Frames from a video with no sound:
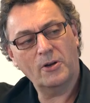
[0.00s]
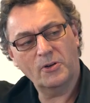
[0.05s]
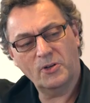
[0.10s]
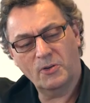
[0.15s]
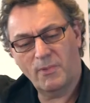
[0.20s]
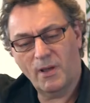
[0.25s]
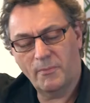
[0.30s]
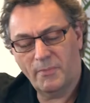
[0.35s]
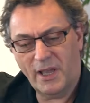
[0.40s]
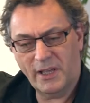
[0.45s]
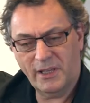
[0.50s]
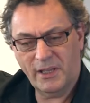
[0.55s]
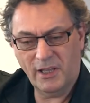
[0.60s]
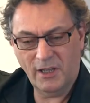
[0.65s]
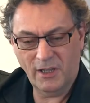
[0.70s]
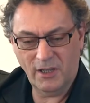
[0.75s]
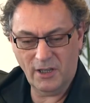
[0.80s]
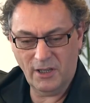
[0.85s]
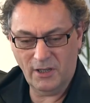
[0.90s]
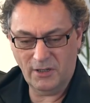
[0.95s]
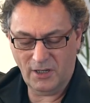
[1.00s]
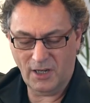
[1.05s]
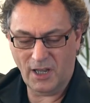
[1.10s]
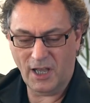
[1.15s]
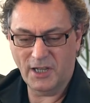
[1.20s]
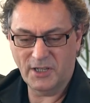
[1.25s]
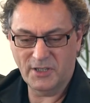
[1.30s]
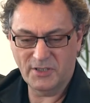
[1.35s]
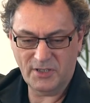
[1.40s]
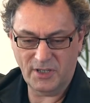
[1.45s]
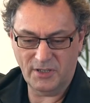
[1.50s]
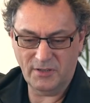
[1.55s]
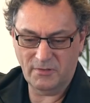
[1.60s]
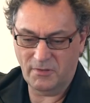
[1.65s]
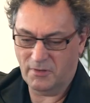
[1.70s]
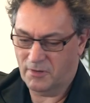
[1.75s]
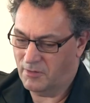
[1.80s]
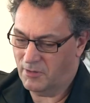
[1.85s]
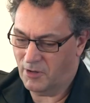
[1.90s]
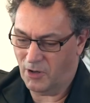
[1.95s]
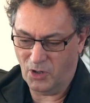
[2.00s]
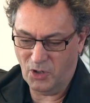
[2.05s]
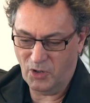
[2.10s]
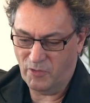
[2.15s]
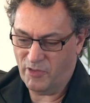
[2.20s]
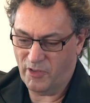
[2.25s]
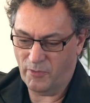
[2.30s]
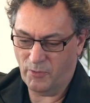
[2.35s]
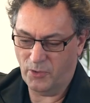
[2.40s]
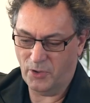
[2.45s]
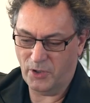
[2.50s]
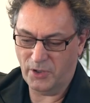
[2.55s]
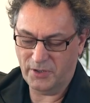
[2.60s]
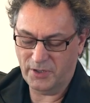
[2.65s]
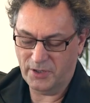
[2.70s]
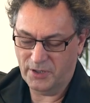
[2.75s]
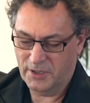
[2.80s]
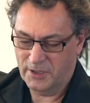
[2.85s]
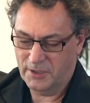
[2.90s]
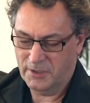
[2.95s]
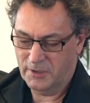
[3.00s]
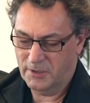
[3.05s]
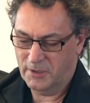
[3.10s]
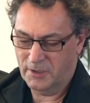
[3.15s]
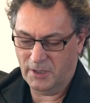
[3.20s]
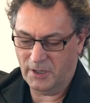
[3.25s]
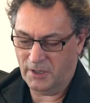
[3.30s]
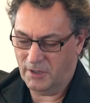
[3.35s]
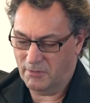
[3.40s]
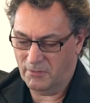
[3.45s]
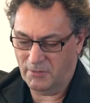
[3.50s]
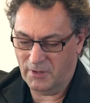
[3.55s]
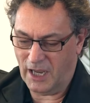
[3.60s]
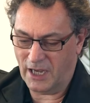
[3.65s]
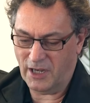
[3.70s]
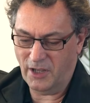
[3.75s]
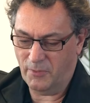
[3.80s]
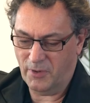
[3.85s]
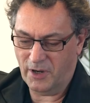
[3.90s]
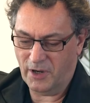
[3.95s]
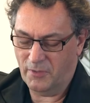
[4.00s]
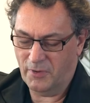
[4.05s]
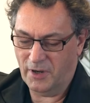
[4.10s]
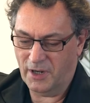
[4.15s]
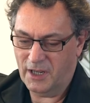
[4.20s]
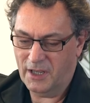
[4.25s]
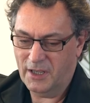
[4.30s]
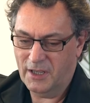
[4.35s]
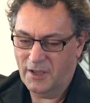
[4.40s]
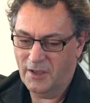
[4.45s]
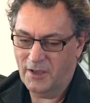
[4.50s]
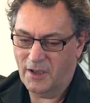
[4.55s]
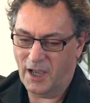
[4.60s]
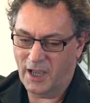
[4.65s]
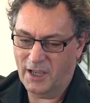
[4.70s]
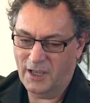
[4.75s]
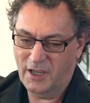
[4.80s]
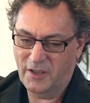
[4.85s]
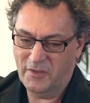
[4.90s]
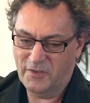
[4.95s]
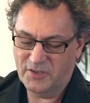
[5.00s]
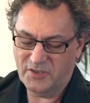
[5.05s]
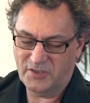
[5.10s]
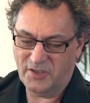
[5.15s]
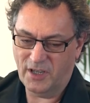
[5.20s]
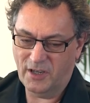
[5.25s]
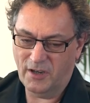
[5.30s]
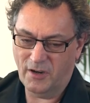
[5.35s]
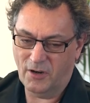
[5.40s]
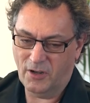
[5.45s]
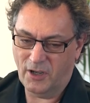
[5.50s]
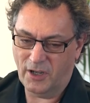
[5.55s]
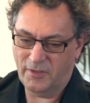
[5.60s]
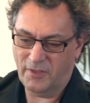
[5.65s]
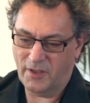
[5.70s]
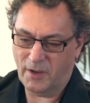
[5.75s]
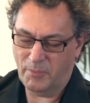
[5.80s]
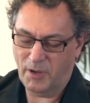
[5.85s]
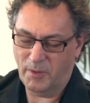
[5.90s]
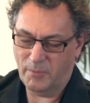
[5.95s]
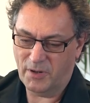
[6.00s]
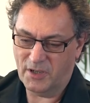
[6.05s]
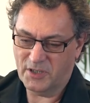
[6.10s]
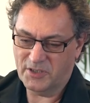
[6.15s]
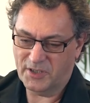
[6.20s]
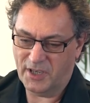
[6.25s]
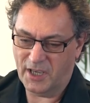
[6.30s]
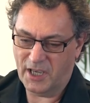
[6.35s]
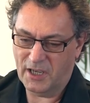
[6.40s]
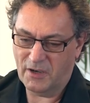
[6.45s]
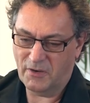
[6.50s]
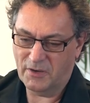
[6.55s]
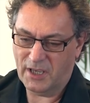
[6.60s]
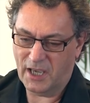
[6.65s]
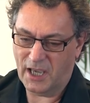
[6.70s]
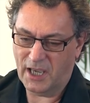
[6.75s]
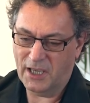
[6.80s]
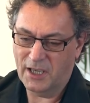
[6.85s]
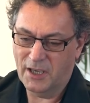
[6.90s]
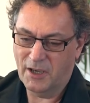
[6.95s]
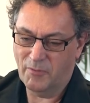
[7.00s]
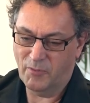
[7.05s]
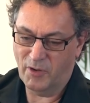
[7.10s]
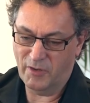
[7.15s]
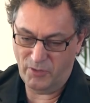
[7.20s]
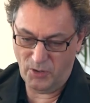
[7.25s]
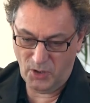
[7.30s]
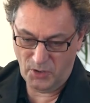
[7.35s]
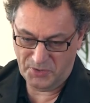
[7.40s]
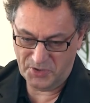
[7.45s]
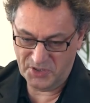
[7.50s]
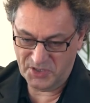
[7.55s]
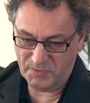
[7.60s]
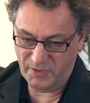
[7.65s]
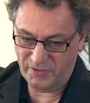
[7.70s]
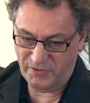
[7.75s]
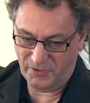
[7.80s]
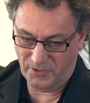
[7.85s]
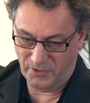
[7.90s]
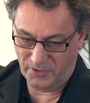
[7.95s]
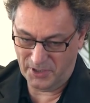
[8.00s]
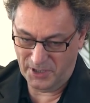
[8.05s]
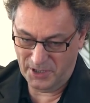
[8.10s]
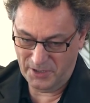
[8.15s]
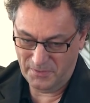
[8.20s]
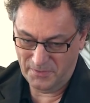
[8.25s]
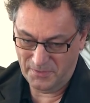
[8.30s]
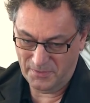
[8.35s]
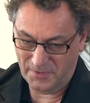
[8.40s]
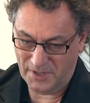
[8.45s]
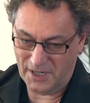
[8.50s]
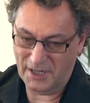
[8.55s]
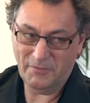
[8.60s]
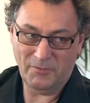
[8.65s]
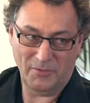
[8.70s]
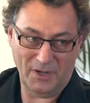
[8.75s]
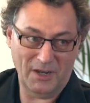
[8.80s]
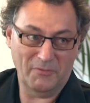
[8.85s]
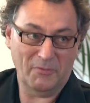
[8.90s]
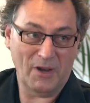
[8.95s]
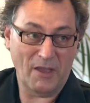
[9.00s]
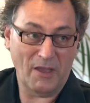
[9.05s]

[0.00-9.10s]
talk to my banking uh, clients and uh, all over the world, uh, anywhere really, I hear this thing a lot that people are saying, okay, we've heard this before, right? And,